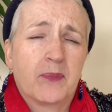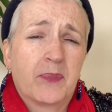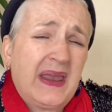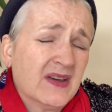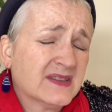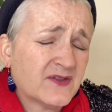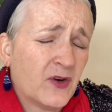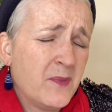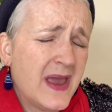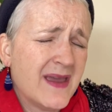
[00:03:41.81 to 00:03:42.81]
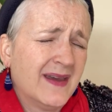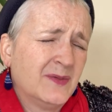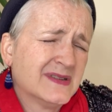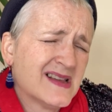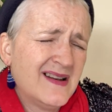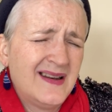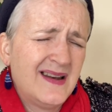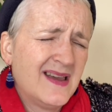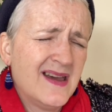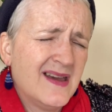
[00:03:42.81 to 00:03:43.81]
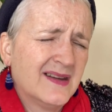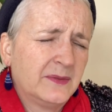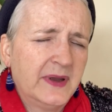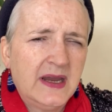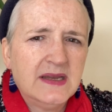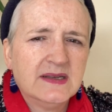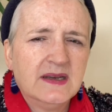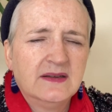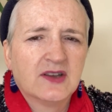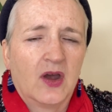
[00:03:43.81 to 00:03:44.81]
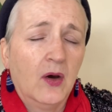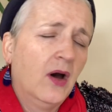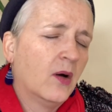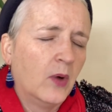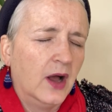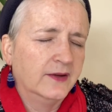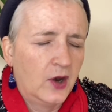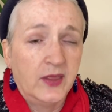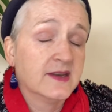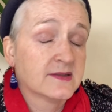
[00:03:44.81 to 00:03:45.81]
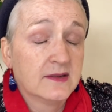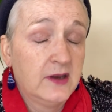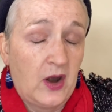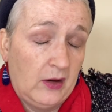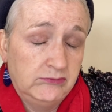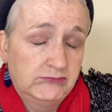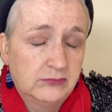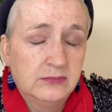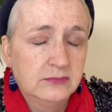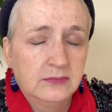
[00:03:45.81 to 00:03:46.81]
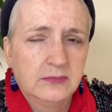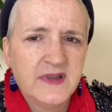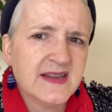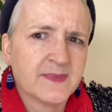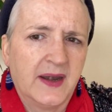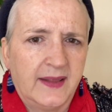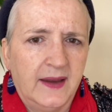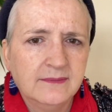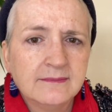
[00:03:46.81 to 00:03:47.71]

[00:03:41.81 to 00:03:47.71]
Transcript: because for me it was a little bit easy to go oh well you know there's you know there's money there